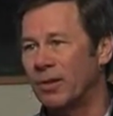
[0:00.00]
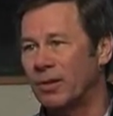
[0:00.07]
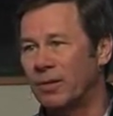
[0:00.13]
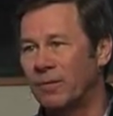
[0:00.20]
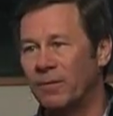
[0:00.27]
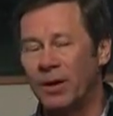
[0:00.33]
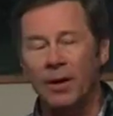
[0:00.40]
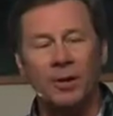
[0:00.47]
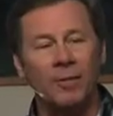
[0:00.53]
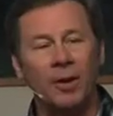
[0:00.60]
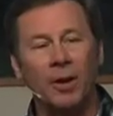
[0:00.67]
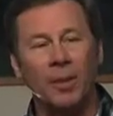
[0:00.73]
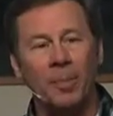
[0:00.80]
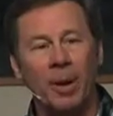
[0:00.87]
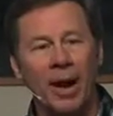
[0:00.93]
is a very,
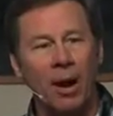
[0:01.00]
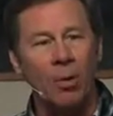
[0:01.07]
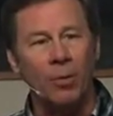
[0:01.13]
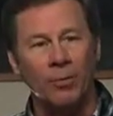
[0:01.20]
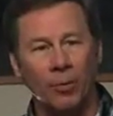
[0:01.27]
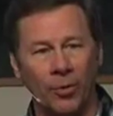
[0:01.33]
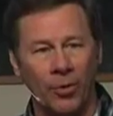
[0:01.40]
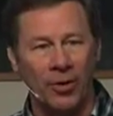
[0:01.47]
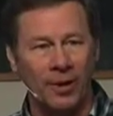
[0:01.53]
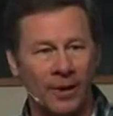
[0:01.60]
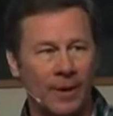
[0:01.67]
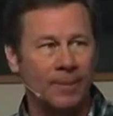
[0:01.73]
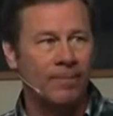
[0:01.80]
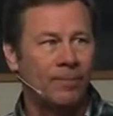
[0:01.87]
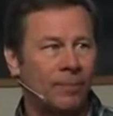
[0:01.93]
very powerful
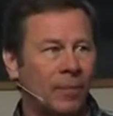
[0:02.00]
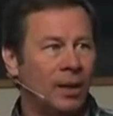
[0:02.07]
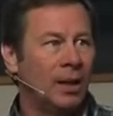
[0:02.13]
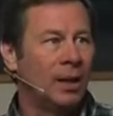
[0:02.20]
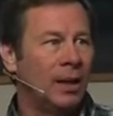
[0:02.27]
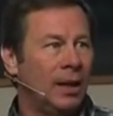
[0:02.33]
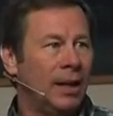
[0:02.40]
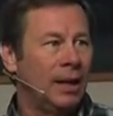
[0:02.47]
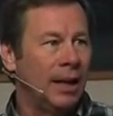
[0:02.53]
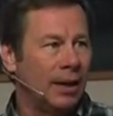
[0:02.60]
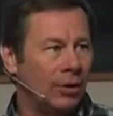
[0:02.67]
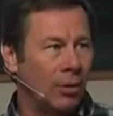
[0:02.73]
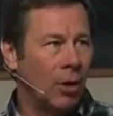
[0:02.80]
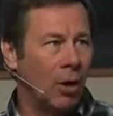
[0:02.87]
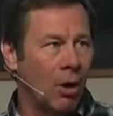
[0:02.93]
thing.
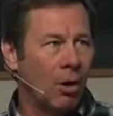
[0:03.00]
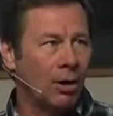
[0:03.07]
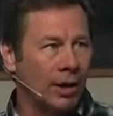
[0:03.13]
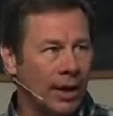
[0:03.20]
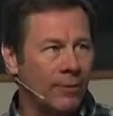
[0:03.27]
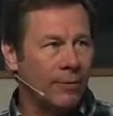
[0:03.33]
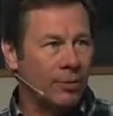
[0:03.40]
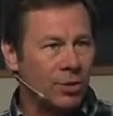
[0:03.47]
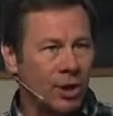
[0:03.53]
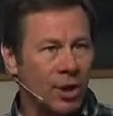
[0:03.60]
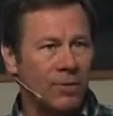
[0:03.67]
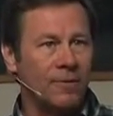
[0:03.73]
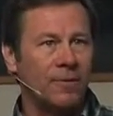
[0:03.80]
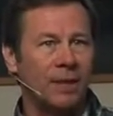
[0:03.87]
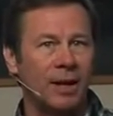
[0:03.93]
And there are levels
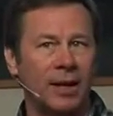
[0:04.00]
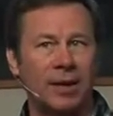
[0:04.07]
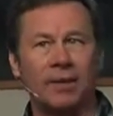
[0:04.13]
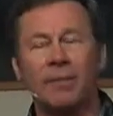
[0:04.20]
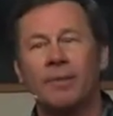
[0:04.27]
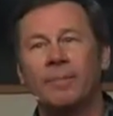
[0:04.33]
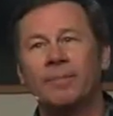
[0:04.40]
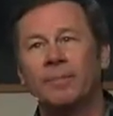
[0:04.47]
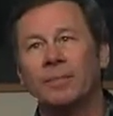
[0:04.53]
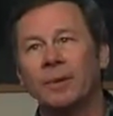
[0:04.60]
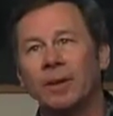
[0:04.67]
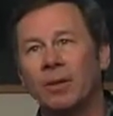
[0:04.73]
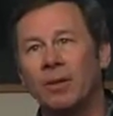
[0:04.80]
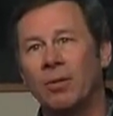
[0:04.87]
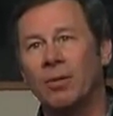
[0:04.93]
of faith.
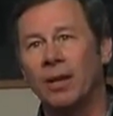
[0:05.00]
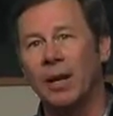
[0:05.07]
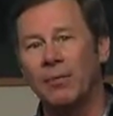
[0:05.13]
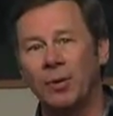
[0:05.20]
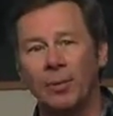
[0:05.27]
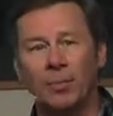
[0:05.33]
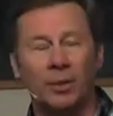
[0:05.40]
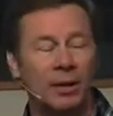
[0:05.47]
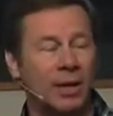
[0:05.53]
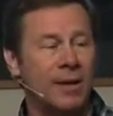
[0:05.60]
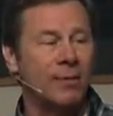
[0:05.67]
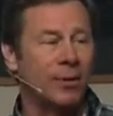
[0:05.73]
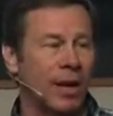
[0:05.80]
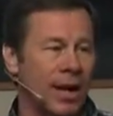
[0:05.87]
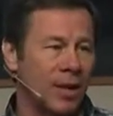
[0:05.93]
Certainly every
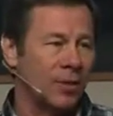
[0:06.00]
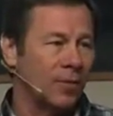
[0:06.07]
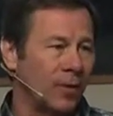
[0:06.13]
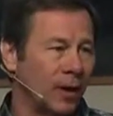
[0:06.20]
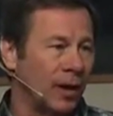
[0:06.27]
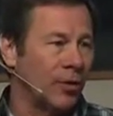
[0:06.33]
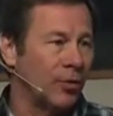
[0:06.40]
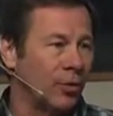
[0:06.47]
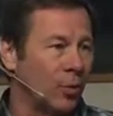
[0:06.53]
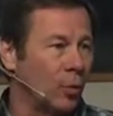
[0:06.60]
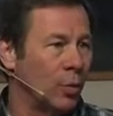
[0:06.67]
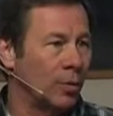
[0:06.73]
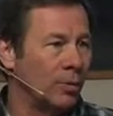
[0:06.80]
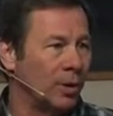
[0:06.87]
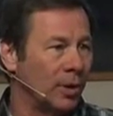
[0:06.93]
believer has faith, or
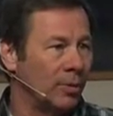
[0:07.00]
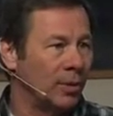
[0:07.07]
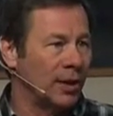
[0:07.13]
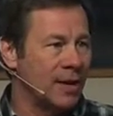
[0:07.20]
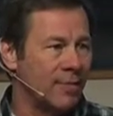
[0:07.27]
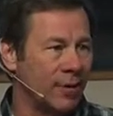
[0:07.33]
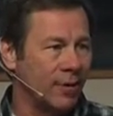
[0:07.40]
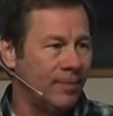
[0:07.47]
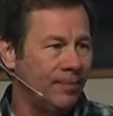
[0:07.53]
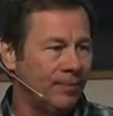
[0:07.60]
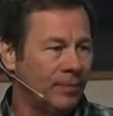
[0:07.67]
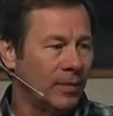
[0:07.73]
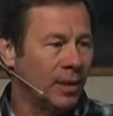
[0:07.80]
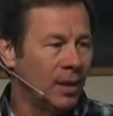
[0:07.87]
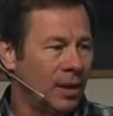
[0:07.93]
you wouldn't be a believer.
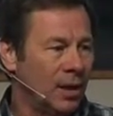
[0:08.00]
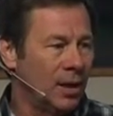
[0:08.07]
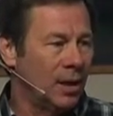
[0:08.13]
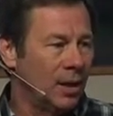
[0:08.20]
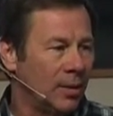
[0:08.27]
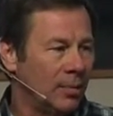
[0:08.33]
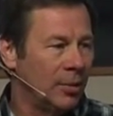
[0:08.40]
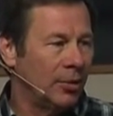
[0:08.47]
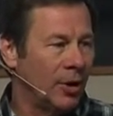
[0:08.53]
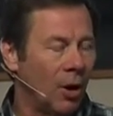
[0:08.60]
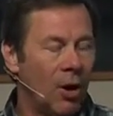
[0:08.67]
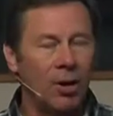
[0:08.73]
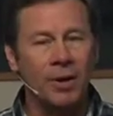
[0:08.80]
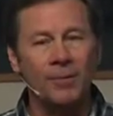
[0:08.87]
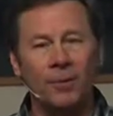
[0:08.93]
But there
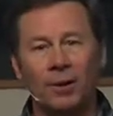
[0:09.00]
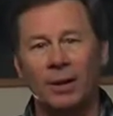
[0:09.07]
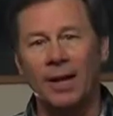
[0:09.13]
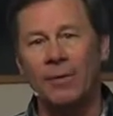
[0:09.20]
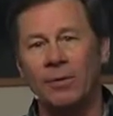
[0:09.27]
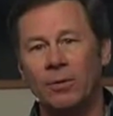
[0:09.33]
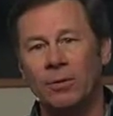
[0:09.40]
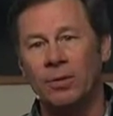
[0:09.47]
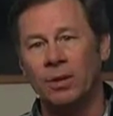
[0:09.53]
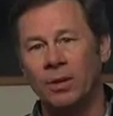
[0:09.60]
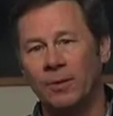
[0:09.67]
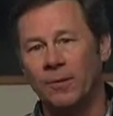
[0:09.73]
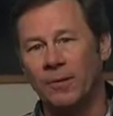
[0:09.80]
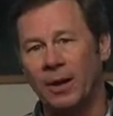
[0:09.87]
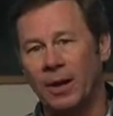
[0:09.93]
are different levels
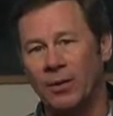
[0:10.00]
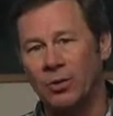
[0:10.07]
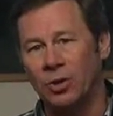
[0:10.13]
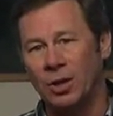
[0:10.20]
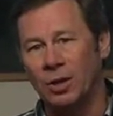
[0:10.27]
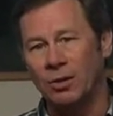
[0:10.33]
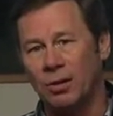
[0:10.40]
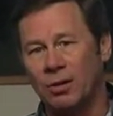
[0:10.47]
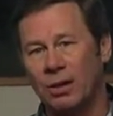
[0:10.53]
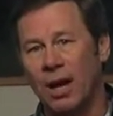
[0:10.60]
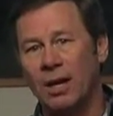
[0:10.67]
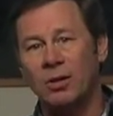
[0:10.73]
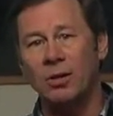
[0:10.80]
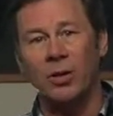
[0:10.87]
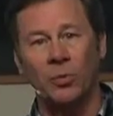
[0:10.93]
of faith. Jesus
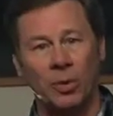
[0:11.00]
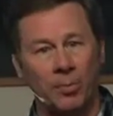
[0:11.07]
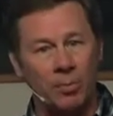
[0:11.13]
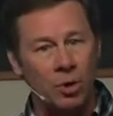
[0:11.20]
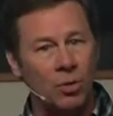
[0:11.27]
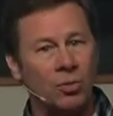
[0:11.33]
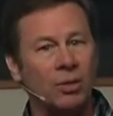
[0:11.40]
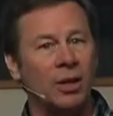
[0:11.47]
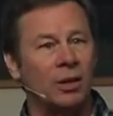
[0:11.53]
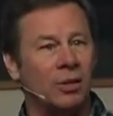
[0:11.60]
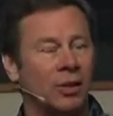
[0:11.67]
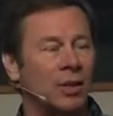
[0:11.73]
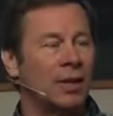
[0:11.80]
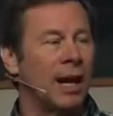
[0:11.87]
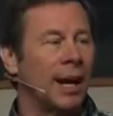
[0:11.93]
actually rebuked his
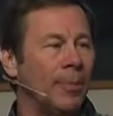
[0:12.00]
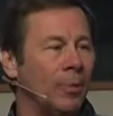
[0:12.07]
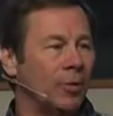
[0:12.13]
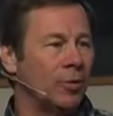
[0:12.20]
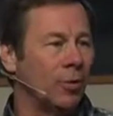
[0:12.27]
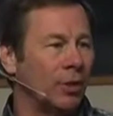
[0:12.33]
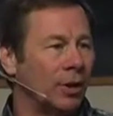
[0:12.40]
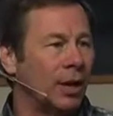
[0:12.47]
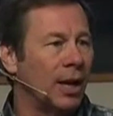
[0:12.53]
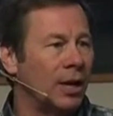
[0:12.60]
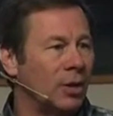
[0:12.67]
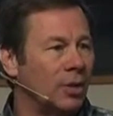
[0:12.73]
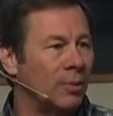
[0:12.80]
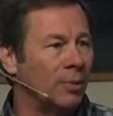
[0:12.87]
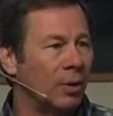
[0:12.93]
disciples on
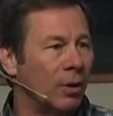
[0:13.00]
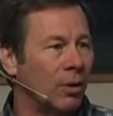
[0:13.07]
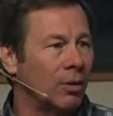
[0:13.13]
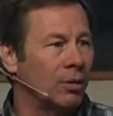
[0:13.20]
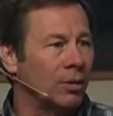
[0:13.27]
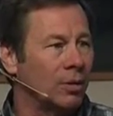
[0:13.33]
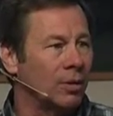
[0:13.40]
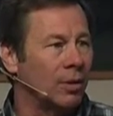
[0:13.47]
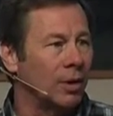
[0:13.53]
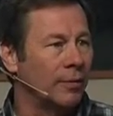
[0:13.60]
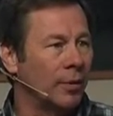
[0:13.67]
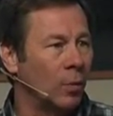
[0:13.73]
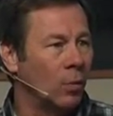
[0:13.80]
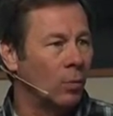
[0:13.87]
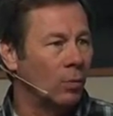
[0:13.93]
occasion because of a